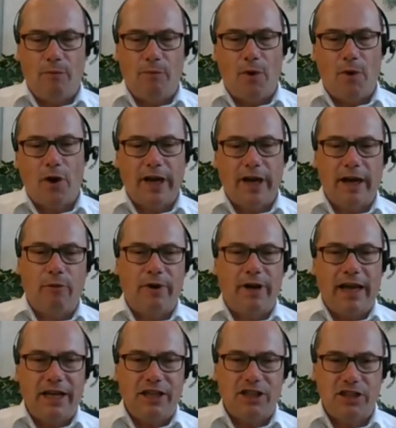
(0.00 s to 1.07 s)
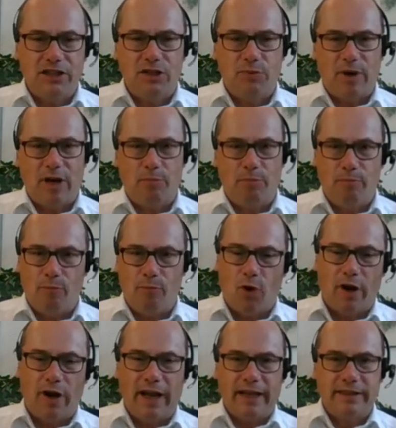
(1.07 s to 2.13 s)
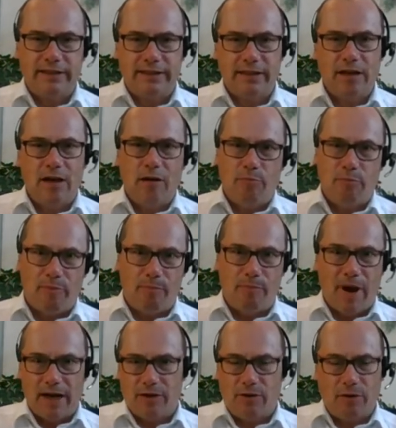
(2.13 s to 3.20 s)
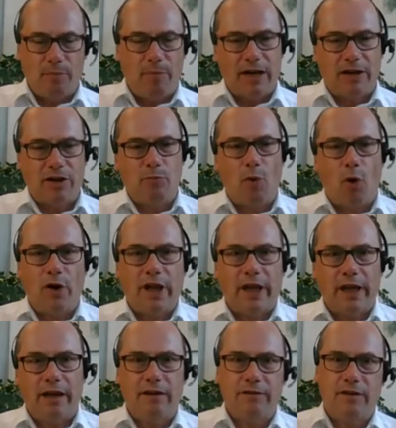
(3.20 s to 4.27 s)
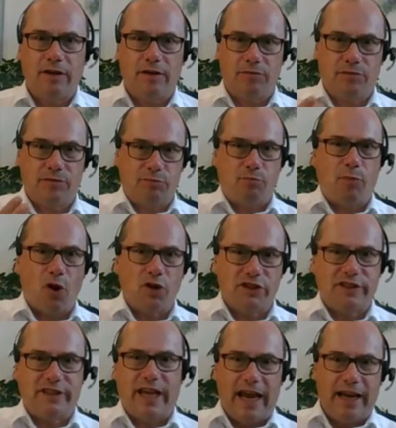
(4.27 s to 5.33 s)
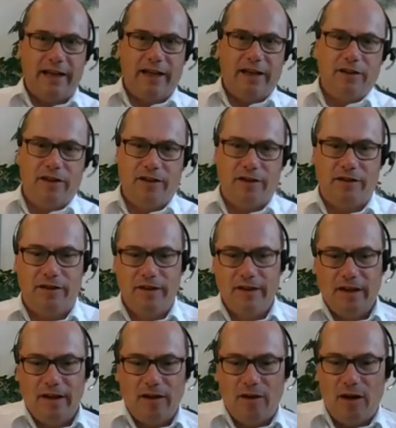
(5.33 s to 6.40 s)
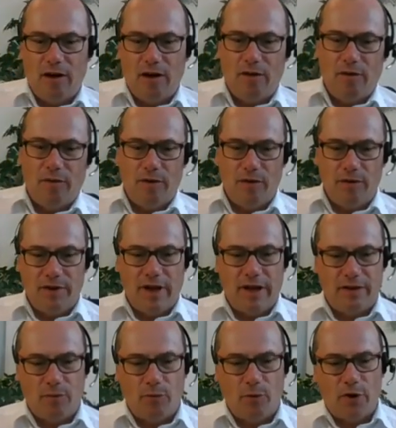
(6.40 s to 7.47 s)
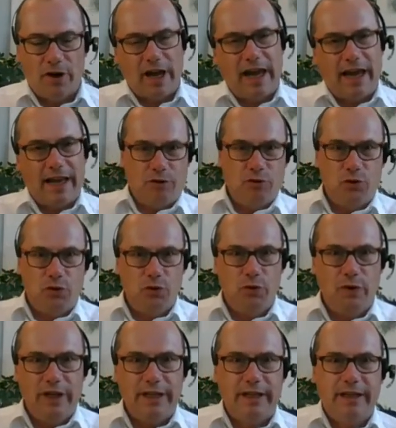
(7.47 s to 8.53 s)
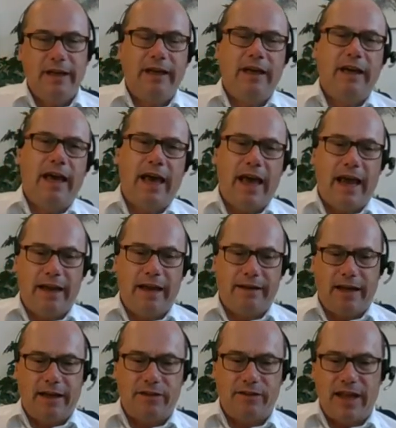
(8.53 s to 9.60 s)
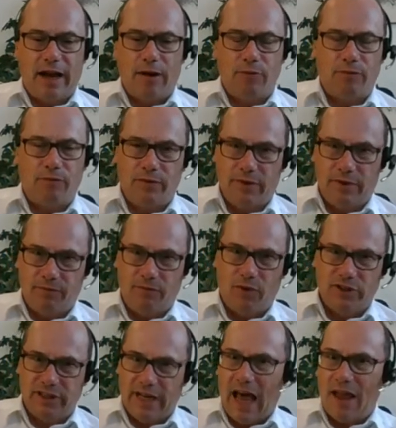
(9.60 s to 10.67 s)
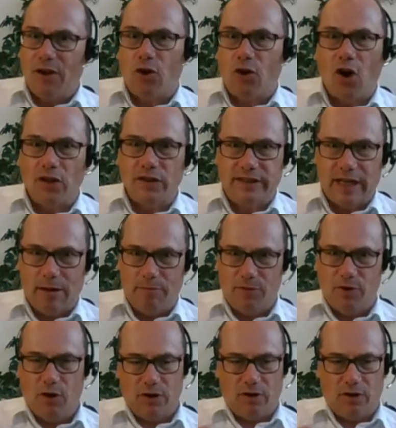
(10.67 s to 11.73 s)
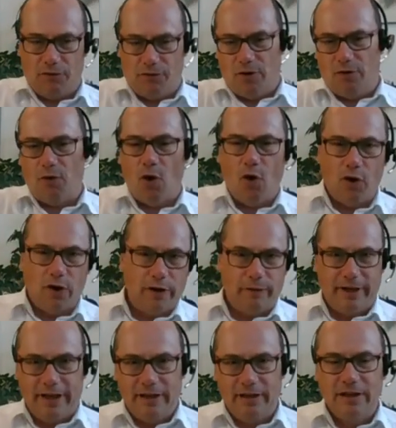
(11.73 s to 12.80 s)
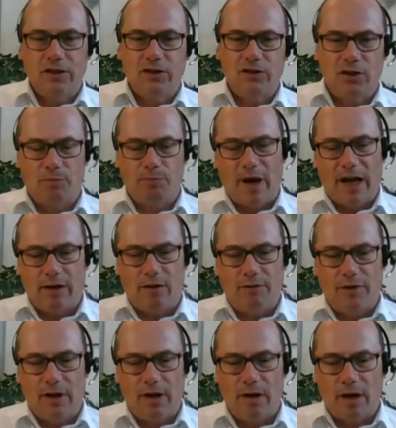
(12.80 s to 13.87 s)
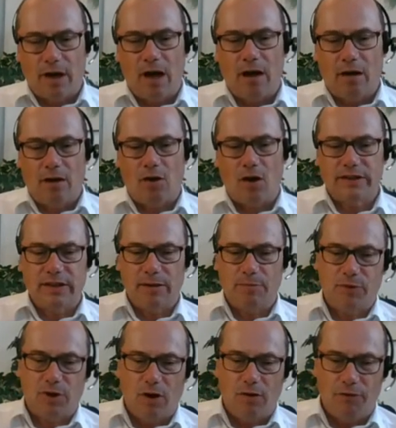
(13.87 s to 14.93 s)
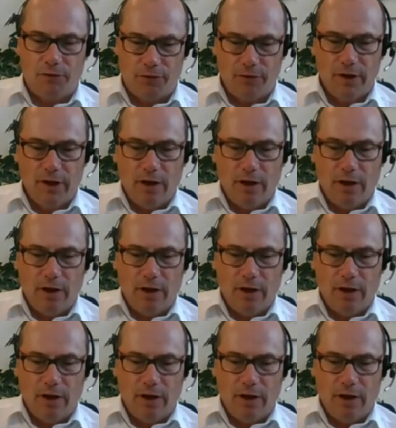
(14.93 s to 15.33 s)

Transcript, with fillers: working relations were more or less patrimonial. The boss said, and the worker had to do it. Mm-hmm. And there was another concept, not of ordering, so, but of a concept of